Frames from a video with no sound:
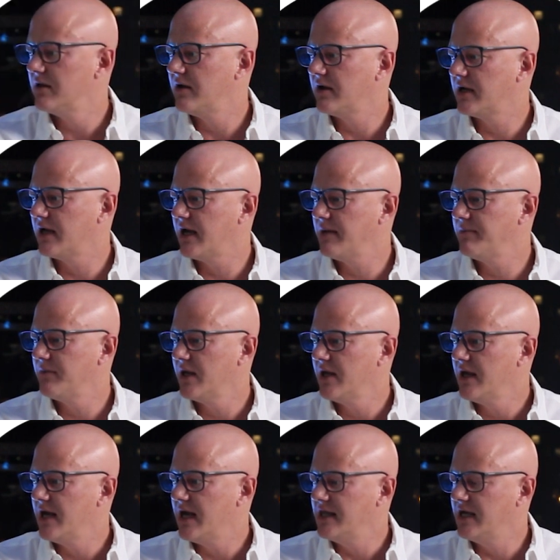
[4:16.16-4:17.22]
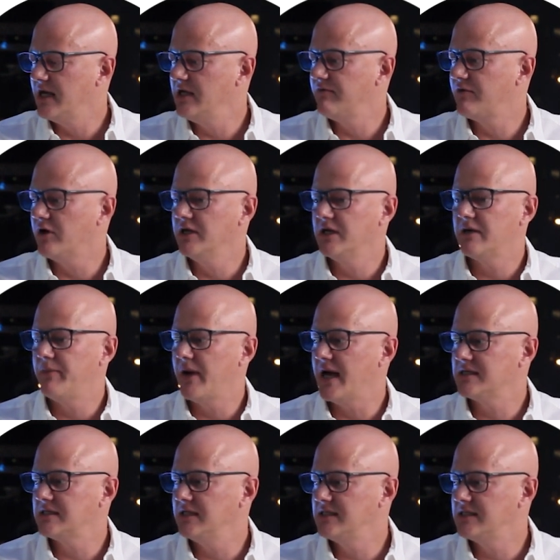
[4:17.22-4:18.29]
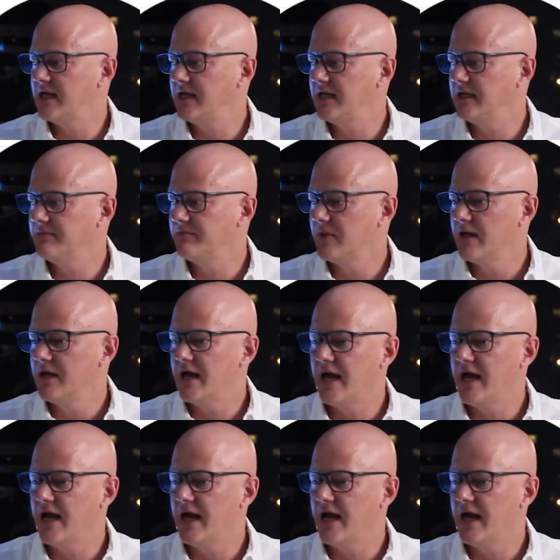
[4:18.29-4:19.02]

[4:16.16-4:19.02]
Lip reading: Okay. There you've got your capacity setting,